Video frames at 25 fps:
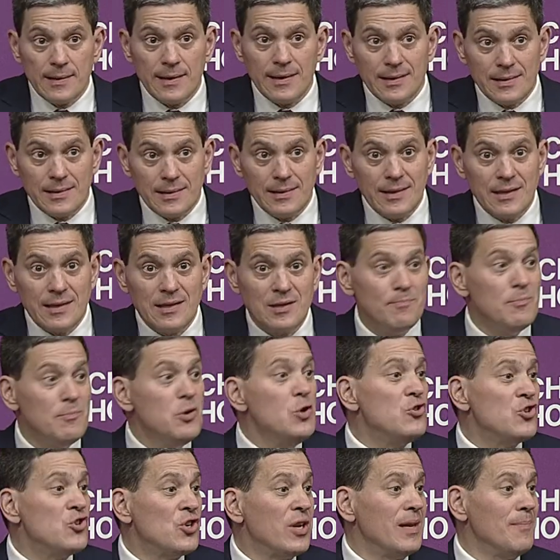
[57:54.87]
that is, that is
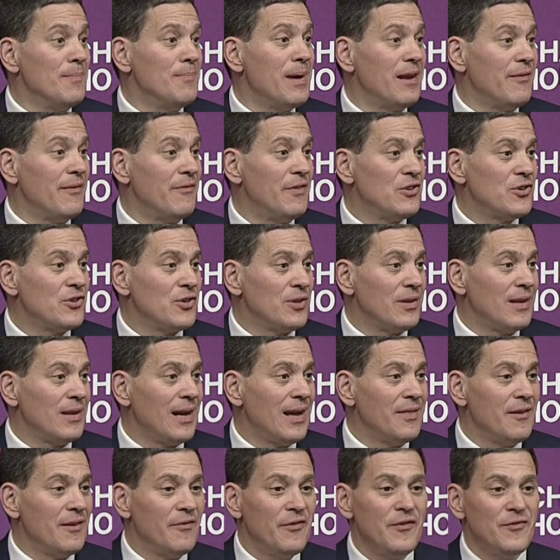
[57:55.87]
mutually beneficial.
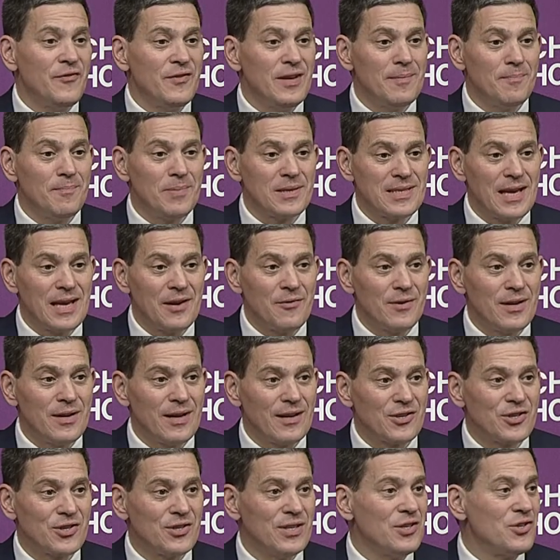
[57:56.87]
And the 15%
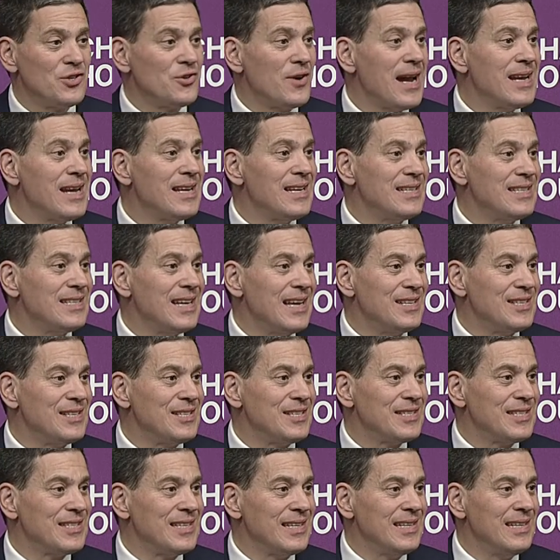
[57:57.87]
reduction in trade
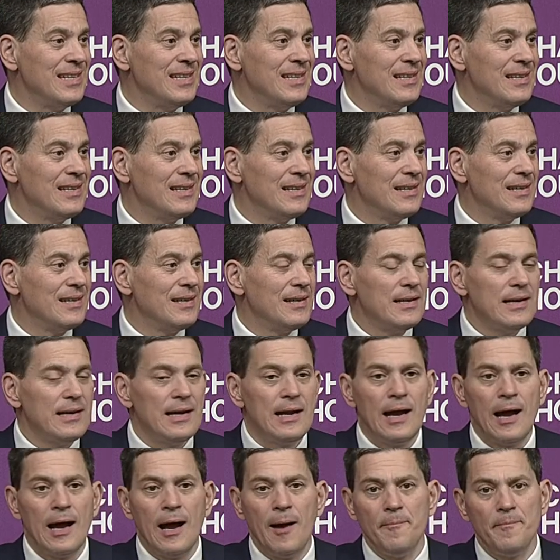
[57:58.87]
intensity
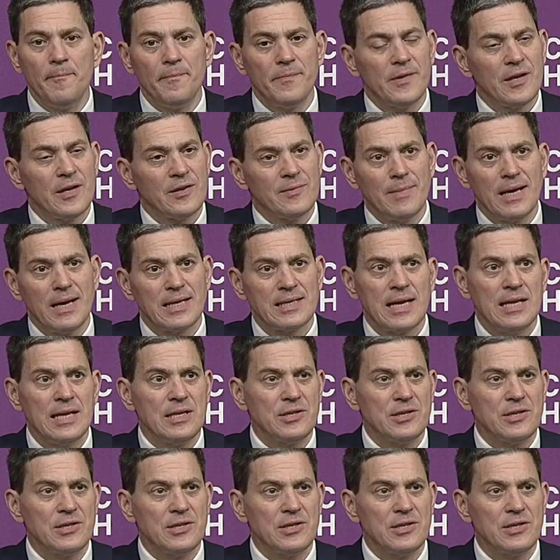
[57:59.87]
um, doesn't make